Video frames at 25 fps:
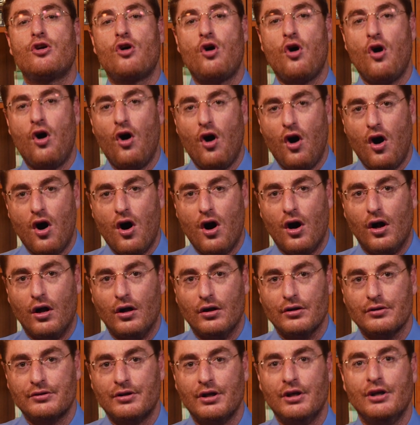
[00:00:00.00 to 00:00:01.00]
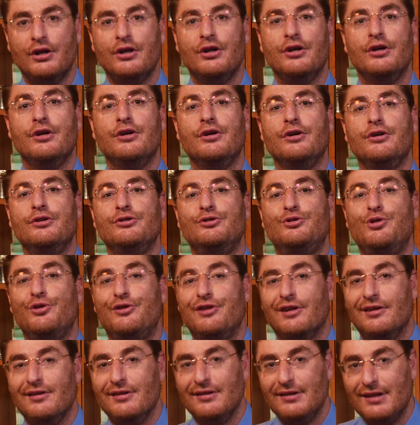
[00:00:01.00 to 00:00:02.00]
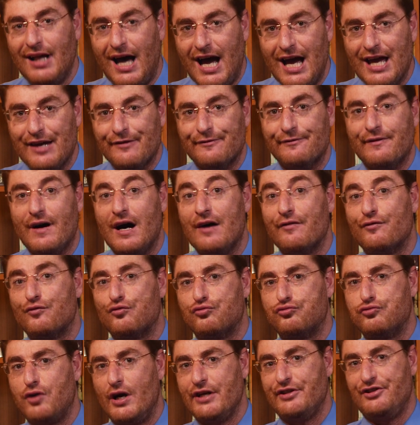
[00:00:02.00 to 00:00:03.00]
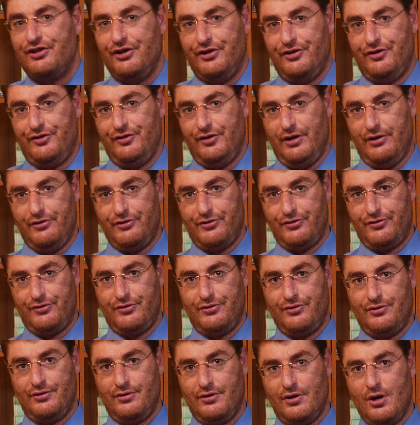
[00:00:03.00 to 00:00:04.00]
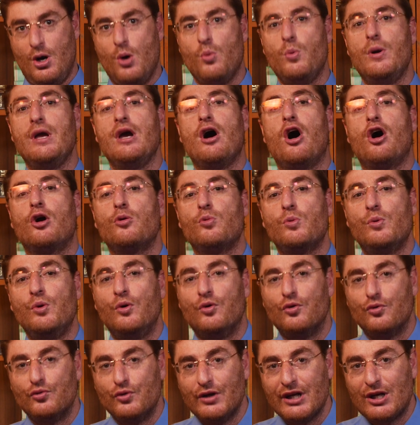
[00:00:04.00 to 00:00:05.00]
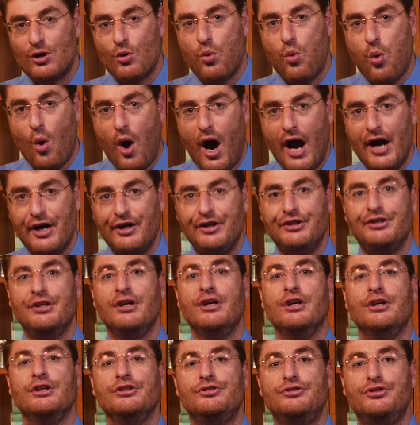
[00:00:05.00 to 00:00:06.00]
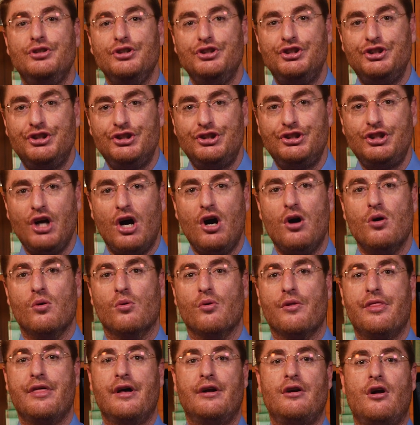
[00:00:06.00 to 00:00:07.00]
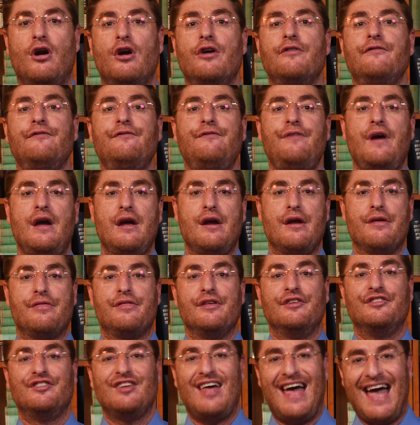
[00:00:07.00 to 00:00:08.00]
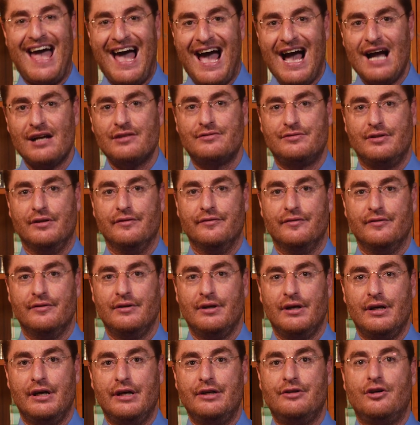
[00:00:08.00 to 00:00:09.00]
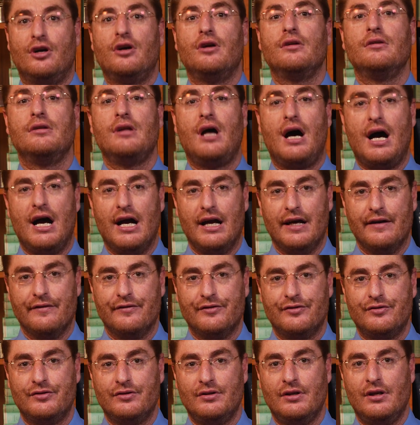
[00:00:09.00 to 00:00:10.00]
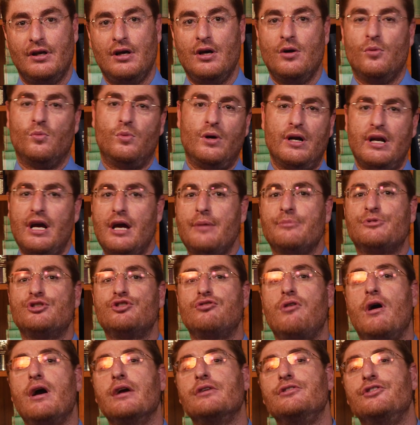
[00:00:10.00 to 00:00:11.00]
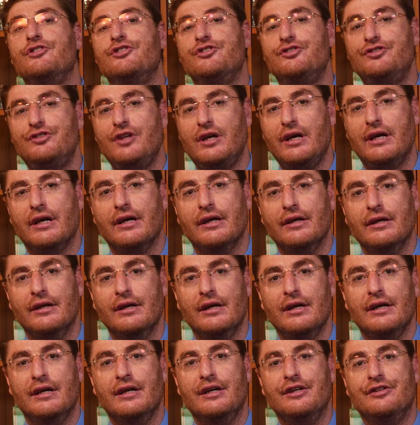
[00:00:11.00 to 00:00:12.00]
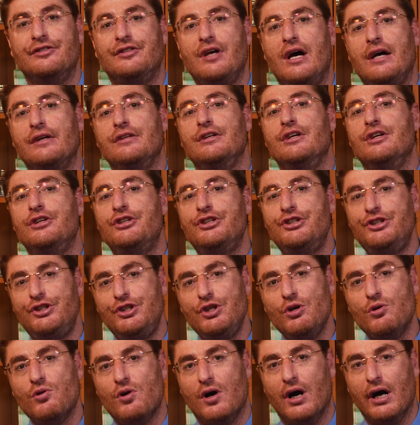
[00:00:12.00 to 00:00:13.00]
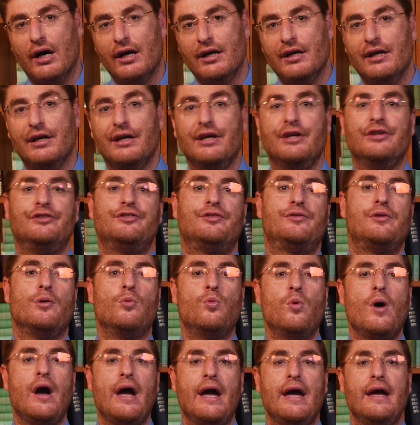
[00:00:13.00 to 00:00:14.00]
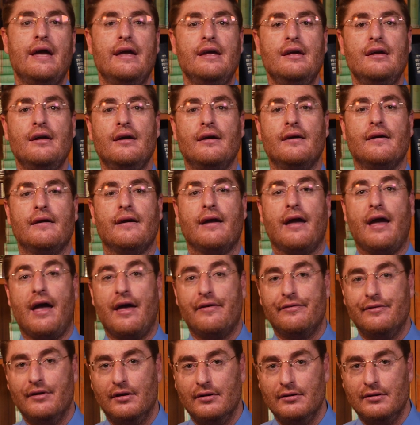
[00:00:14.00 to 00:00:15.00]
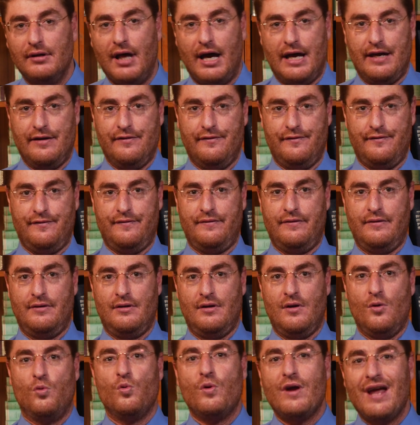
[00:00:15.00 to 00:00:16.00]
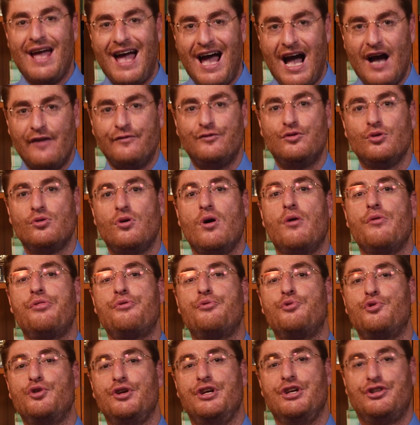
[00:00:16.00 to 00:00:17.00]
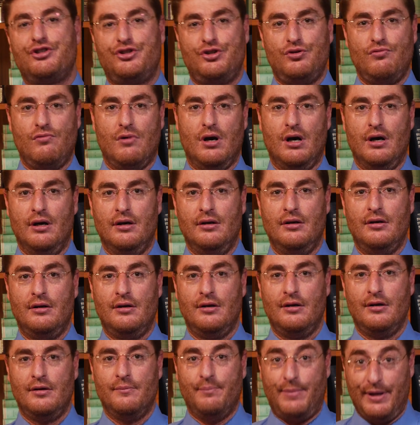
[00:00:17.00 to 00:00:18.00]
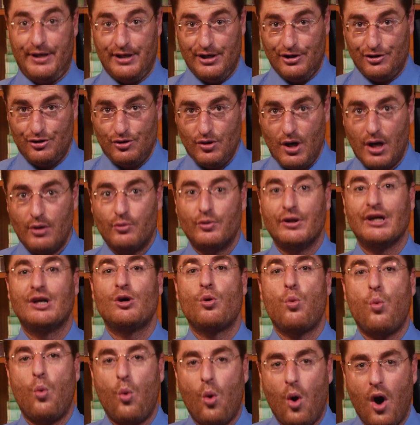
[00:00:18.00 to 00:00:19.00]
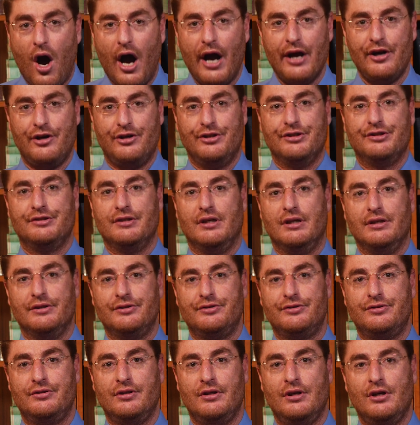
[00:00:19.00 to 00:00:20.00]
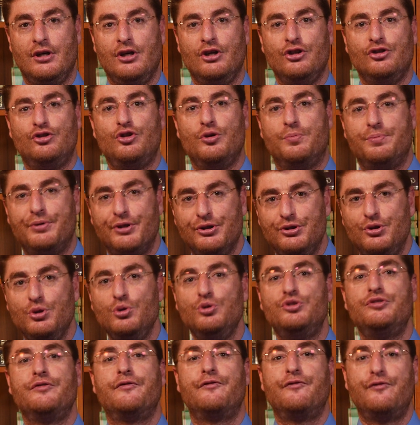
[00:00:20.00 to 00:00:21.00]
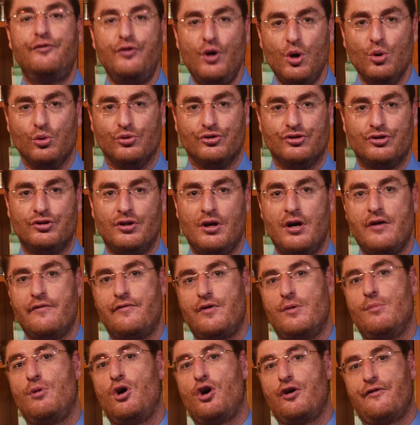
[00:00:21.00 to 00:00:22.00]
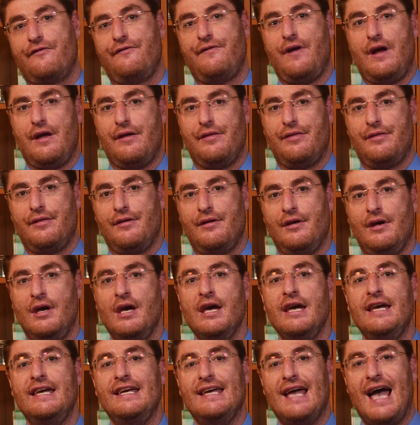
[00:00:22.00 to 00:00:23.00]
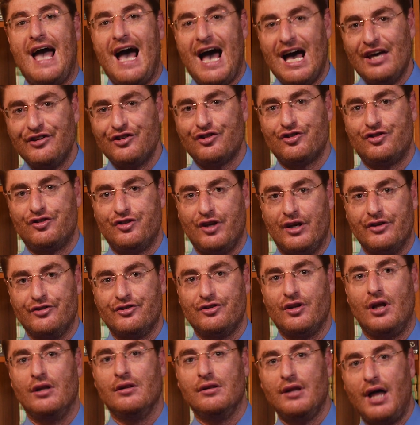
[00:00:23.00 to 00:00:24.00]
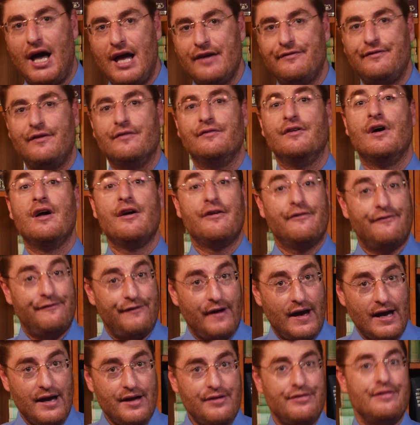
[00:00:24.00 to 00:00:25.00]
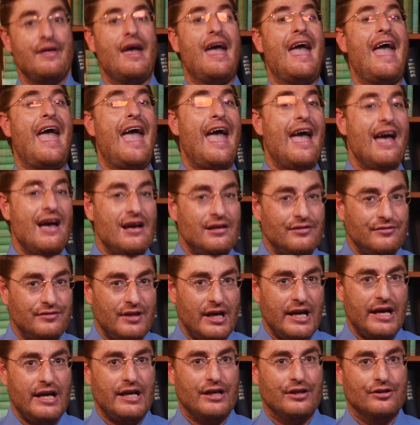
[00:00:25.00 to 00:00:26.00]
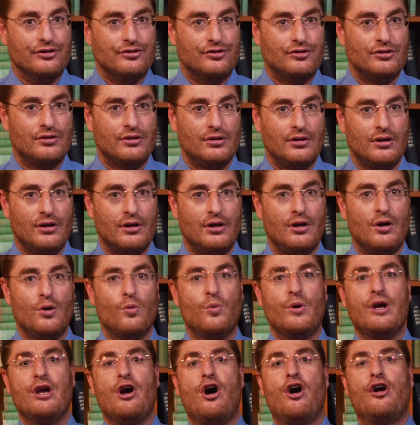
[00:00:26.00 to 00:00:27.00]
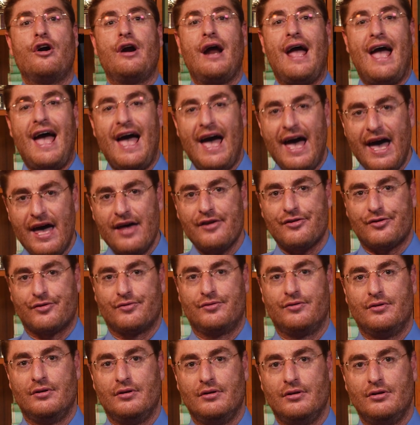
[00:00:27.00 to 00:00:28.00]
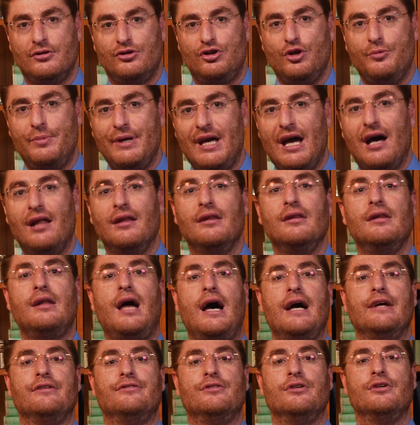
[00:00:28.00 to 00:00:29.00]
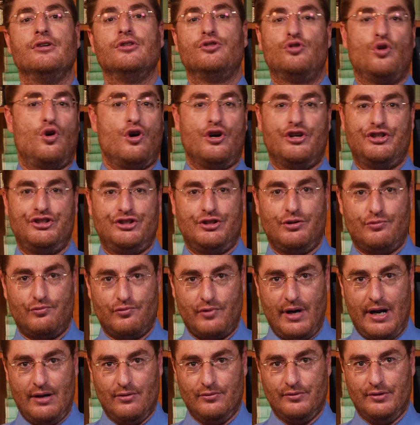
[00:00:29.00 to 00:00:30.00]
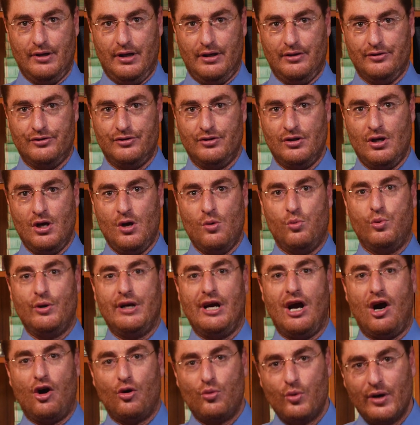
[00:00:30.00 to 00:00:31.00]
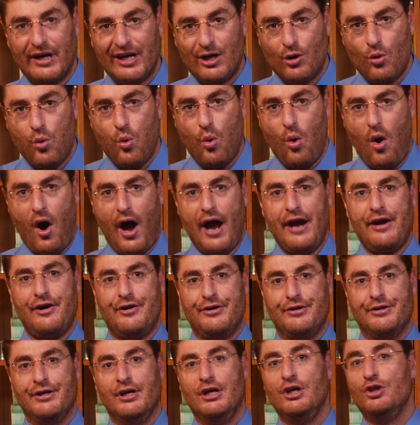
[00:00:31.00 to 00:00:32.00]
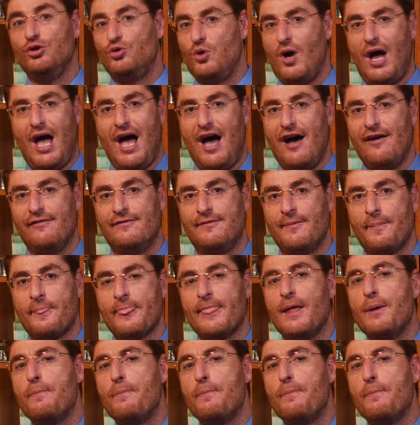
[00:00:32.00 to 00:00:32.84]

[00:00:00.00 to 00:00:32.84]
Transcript: called to the life of righteousness. We are required to show that our faith is active in our lives. What I am trying to say is that Yeshua is the way and the life. We have to go through Yeshua. But Yeshua requires us to produce fruits from our faith. He asks us a life of faith and deeds. We are asked to be a light to our surroundings. We are required to have